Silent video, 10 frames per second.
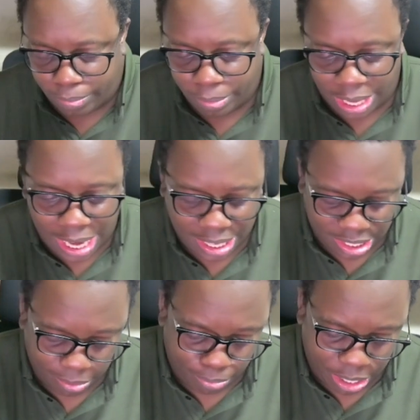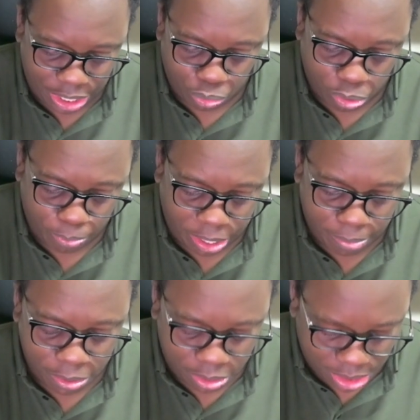mechanism, but you wouldn't be
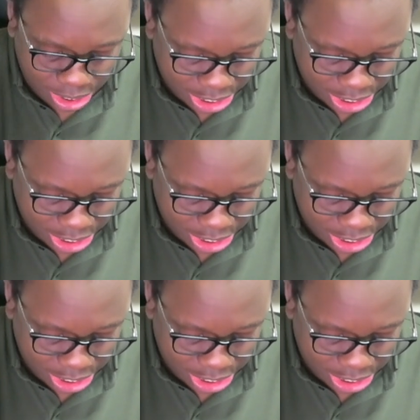able to see the